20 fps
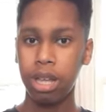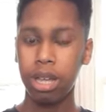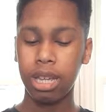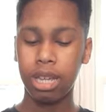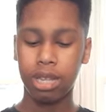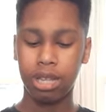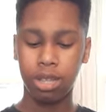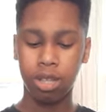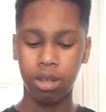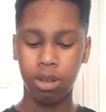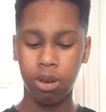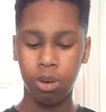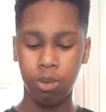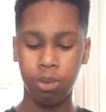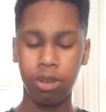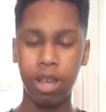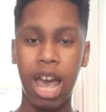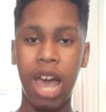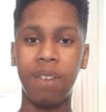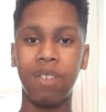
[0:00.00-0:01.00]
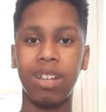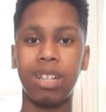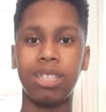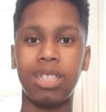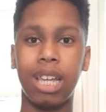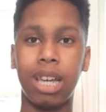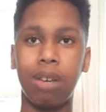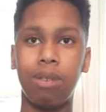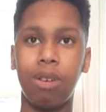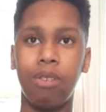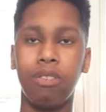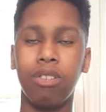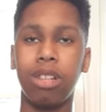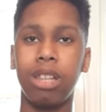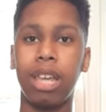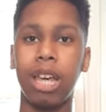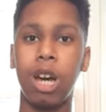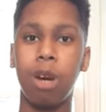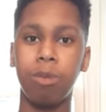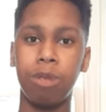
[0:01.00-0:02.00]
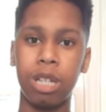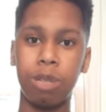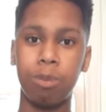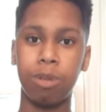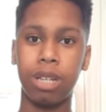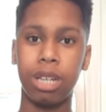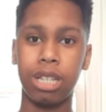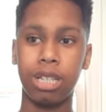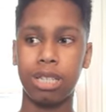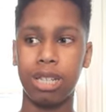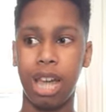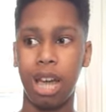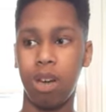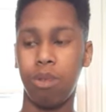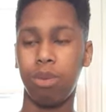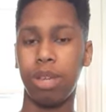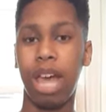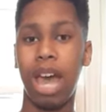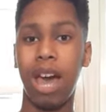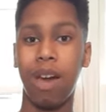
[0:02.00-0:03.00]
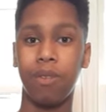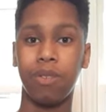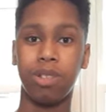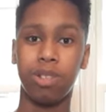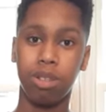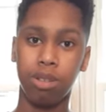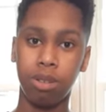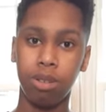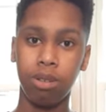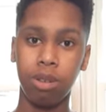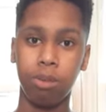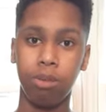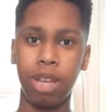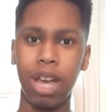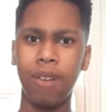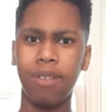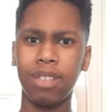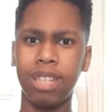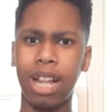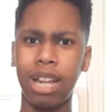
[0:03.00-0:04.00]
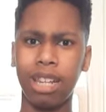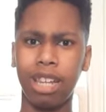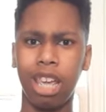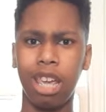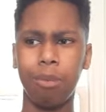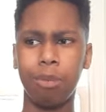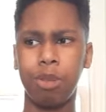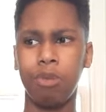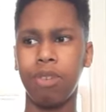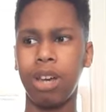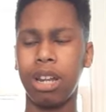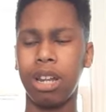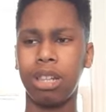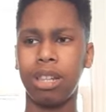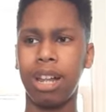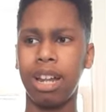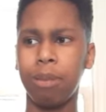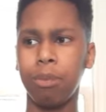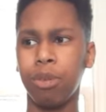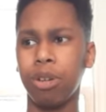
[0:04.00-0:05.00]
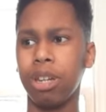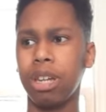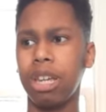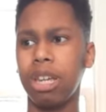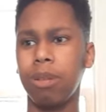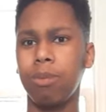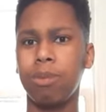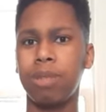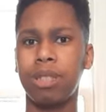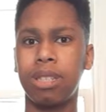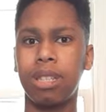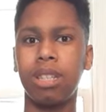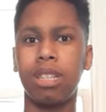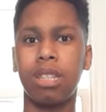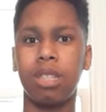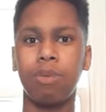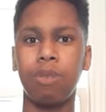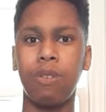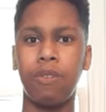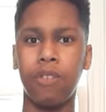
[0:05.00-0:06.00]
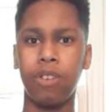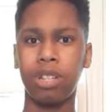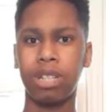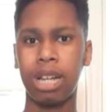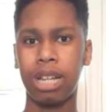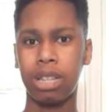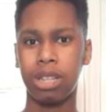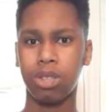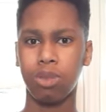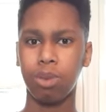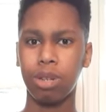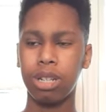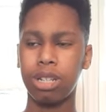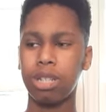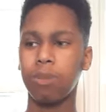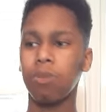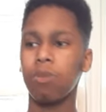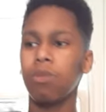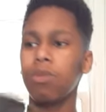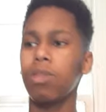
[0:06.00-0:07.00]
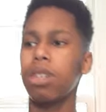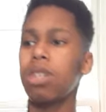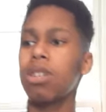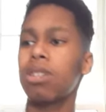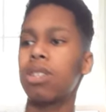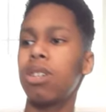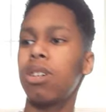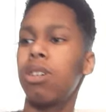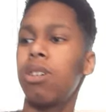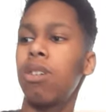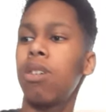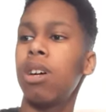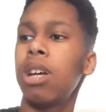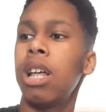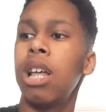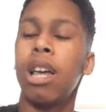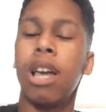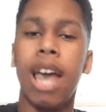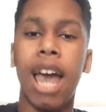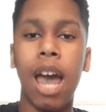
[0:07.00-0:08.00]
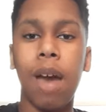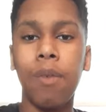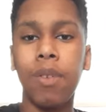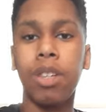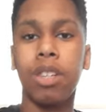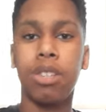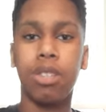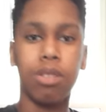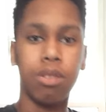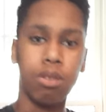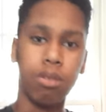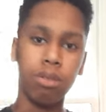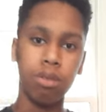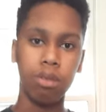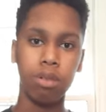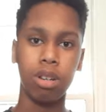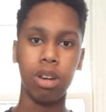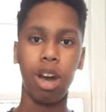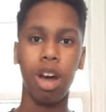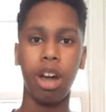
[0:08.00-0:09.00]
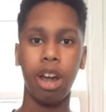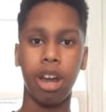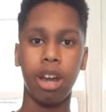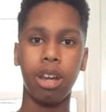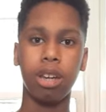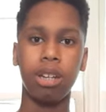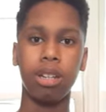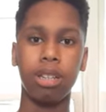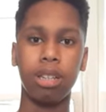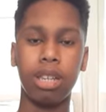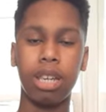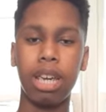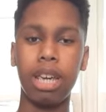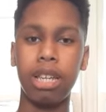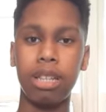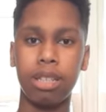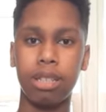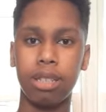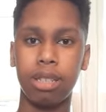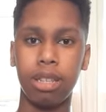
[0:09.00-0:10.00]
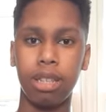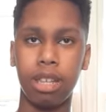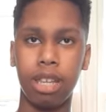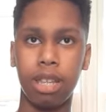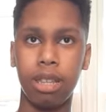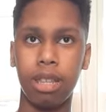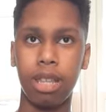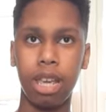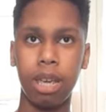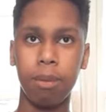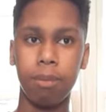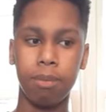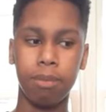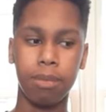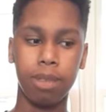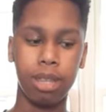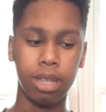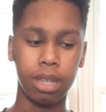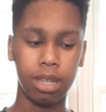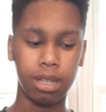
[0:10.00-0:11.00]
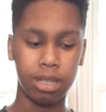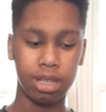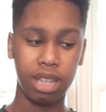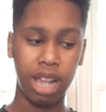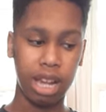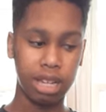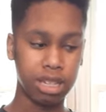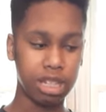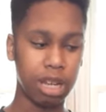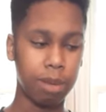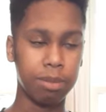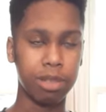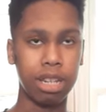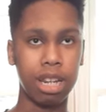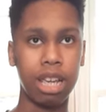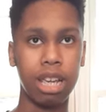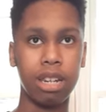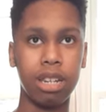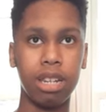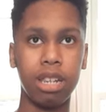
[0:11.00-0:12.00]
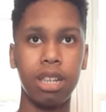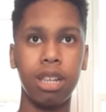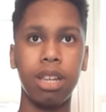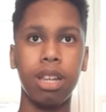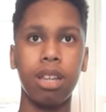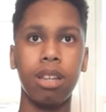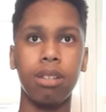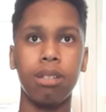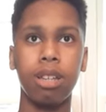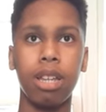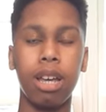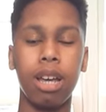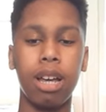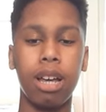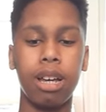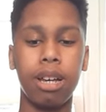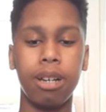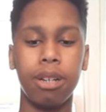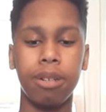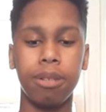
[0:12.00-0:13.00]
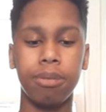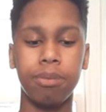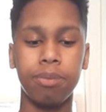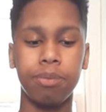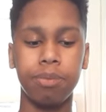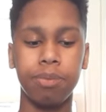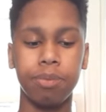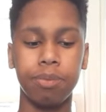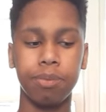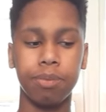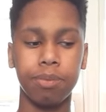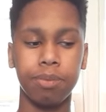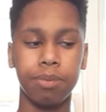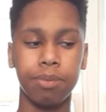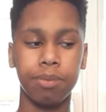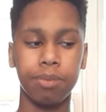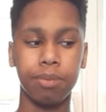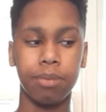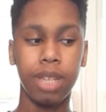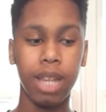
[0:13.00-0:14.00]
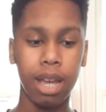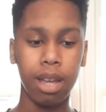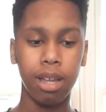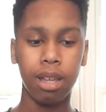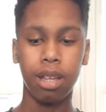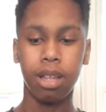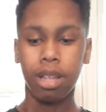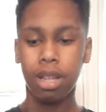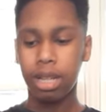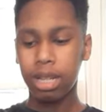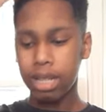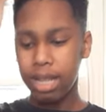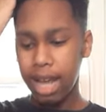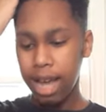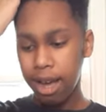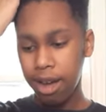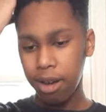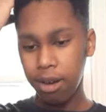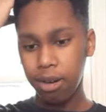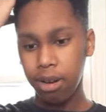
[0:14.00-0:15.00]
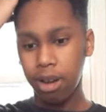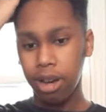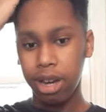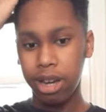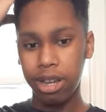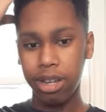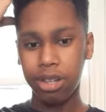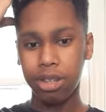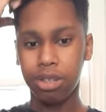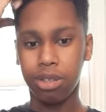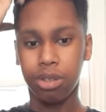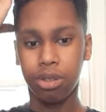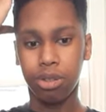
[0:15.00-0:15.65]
And so having a second one really helped us because now we have two, and we have a lot of games. We've gotten a lot more games since we first got the Switch. So having two card case game things, it actually comes in handy. Um, yeah. Now on